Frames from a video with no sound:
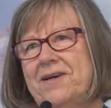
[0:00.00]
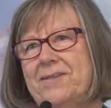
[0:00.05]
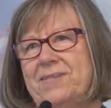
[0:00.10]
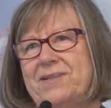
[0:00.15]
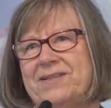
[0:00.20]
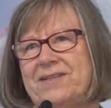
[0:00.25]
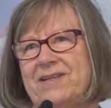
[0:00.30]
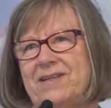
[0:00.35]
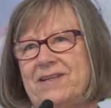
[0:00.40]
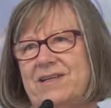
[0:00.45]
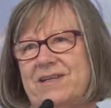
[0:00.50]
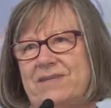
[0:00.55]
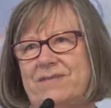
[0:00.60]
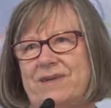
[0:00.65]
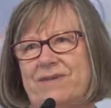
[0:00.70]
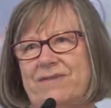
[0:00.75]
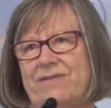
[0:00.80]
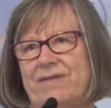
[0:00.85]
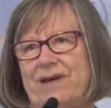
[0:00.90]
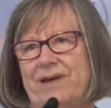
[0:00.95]
But certainly in
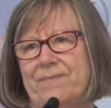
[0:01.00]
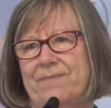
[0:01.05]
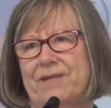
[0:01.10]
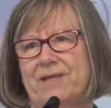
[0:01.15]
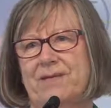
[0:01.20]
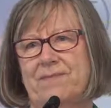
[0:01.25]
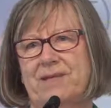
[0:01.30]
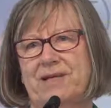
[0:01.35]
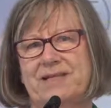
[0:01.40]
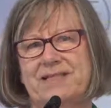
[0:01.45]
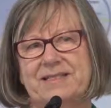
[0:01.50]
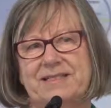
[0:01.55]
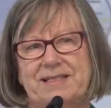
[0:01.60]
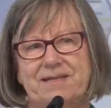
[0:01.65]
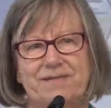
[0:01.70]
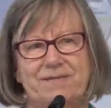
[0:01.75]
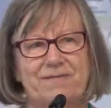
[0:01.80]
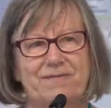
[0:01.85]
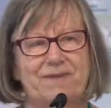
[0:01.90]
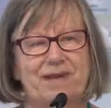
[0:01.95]
my family, in my
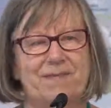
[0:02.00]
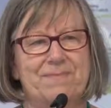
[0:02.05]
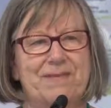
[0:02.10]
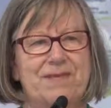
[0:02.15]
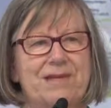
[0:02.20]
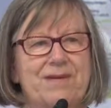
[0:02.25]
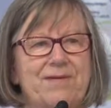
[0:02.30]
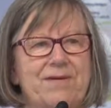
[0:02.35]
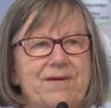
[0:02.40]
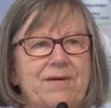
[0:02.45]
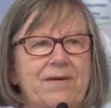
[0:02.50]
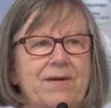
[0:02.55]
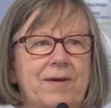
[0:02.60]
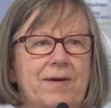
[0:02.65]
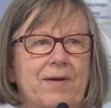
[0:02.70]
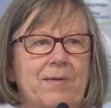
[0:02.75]
extended family, there are